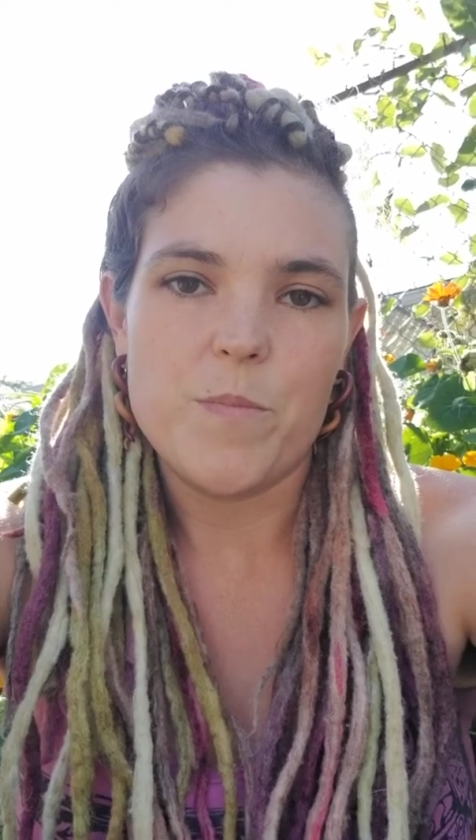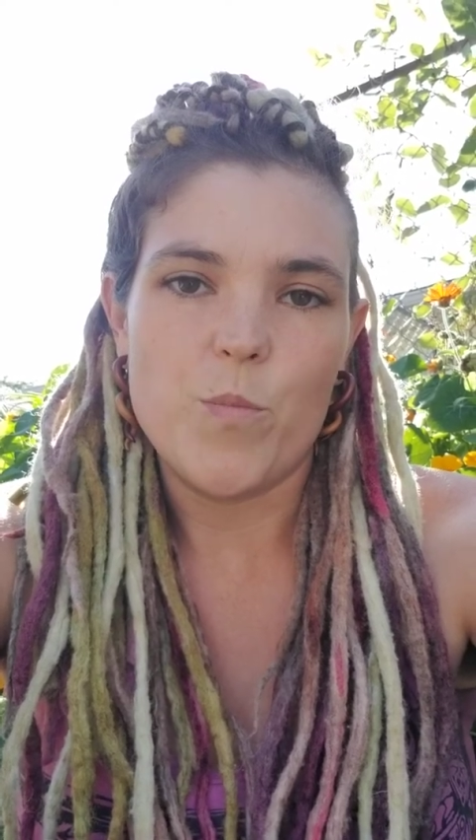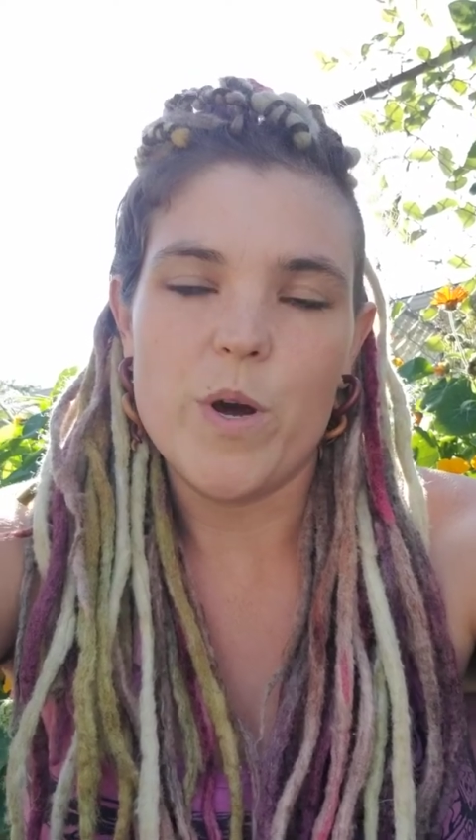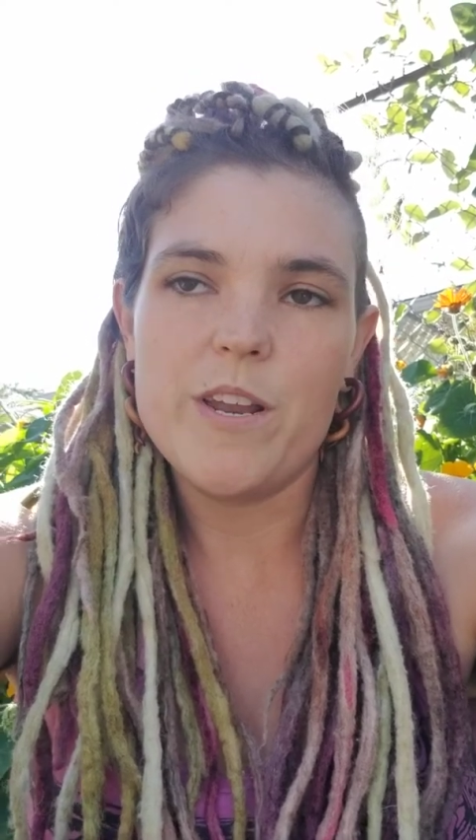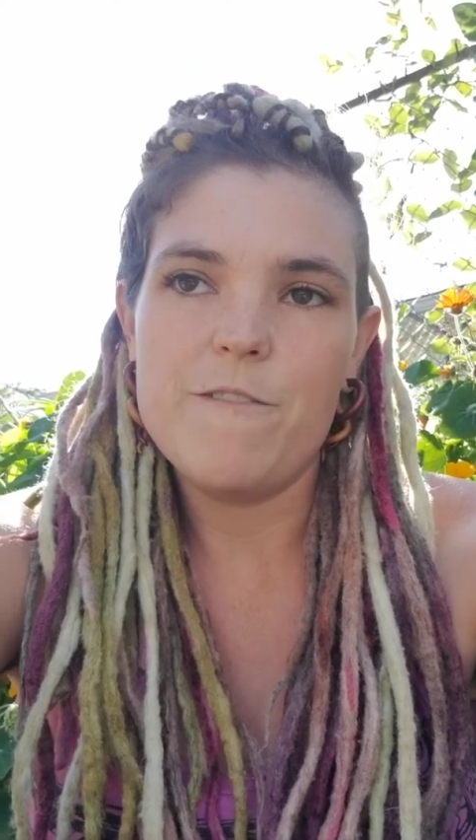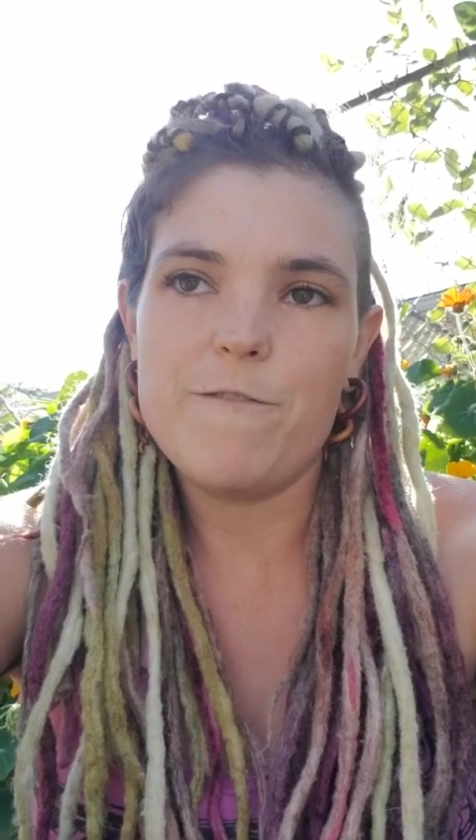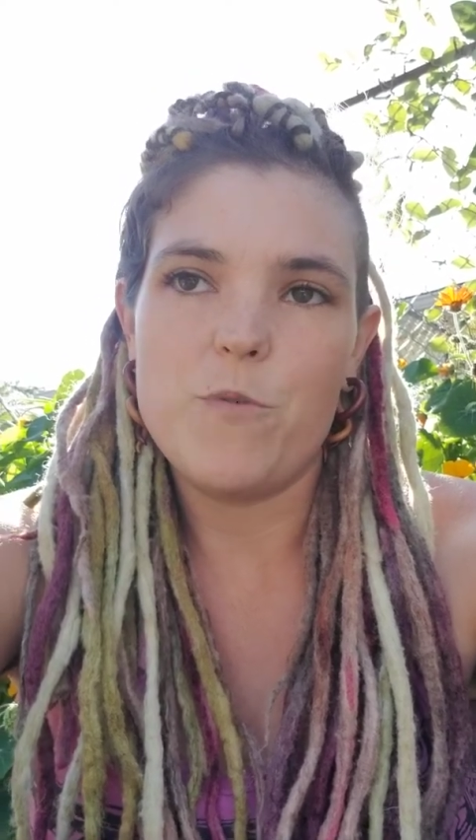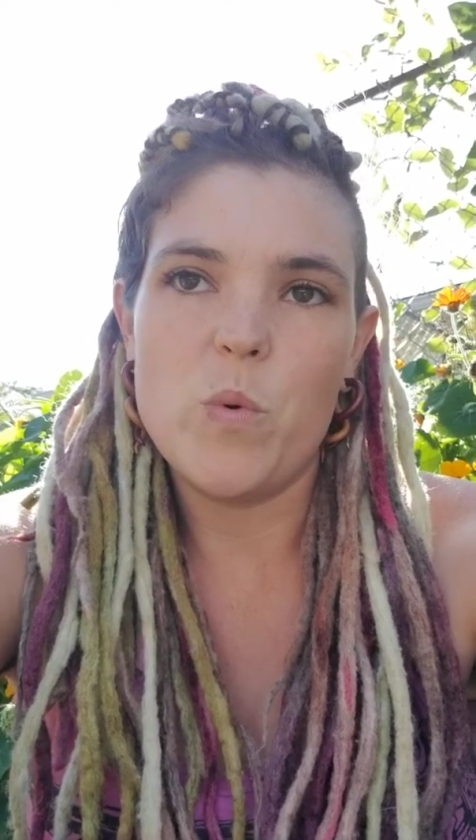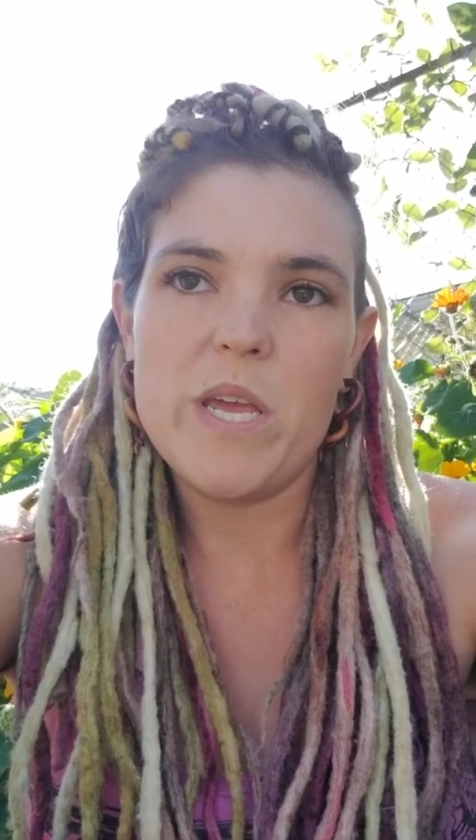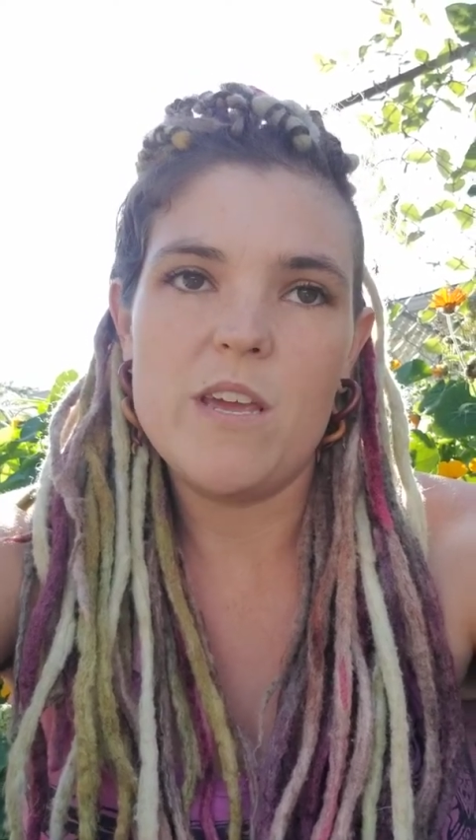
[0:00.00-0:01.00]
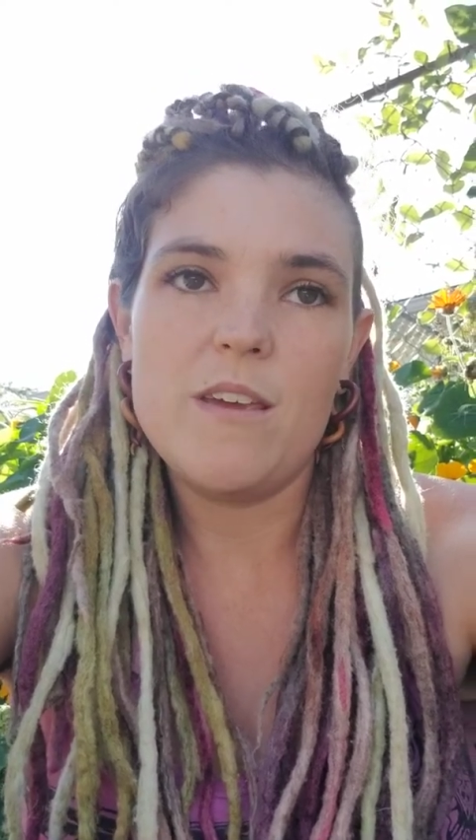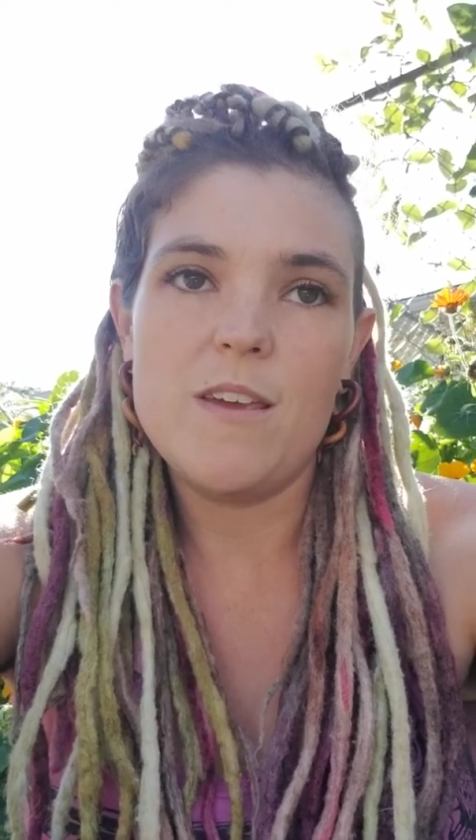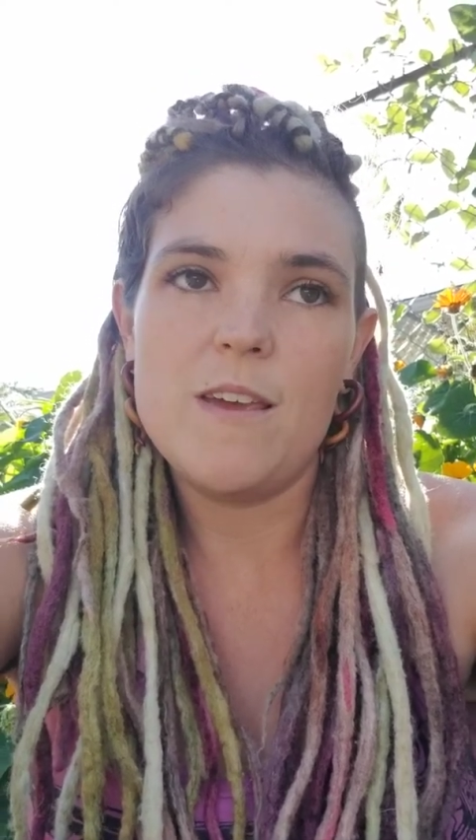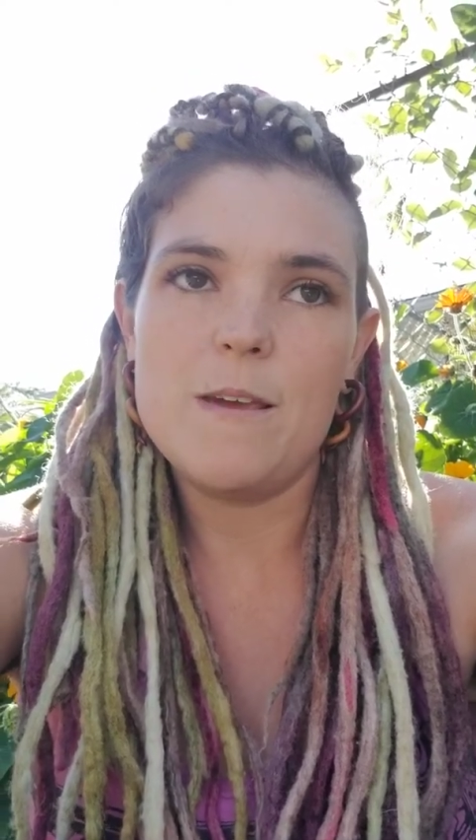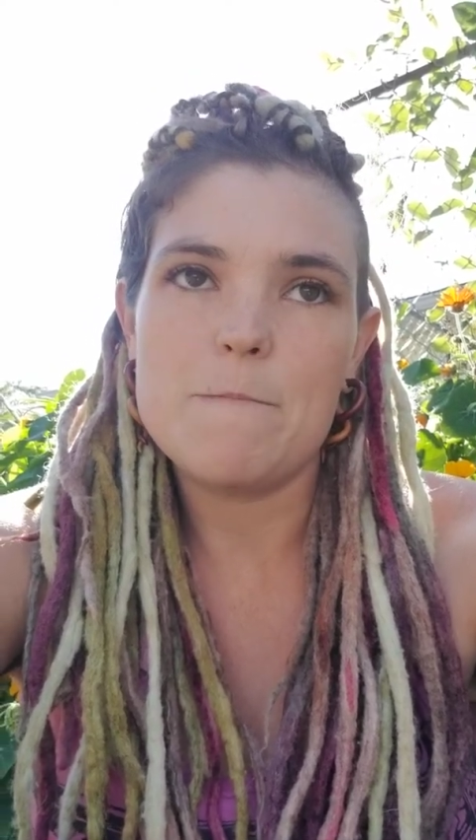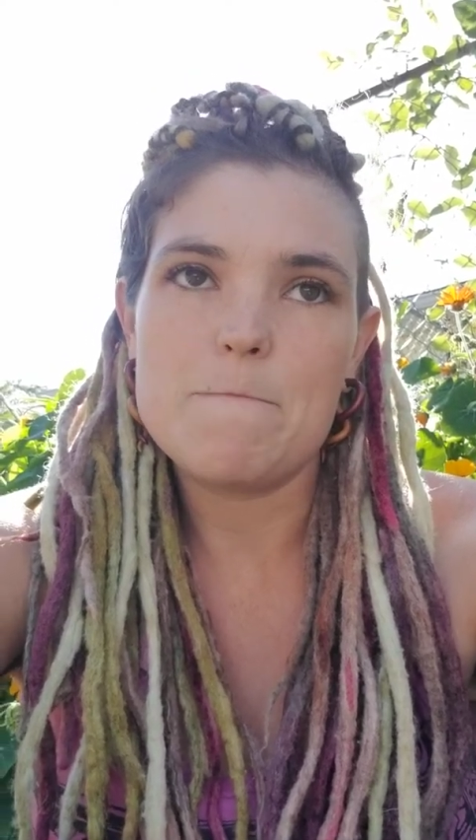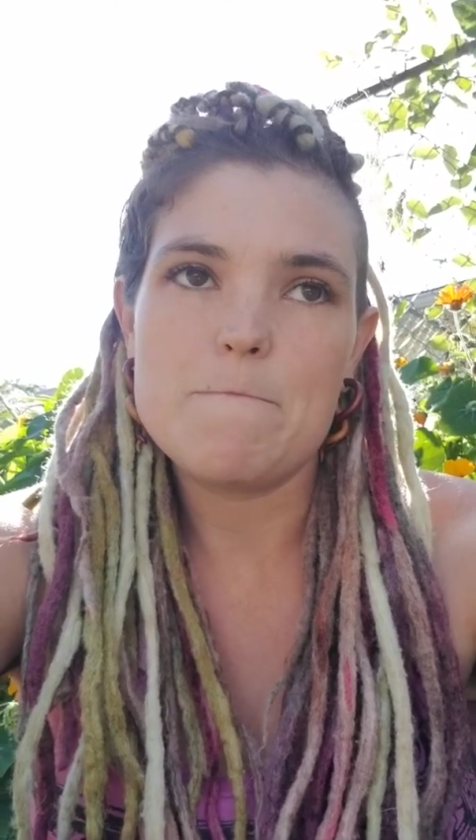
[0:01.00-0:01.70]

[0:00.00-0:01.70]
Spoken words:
What if we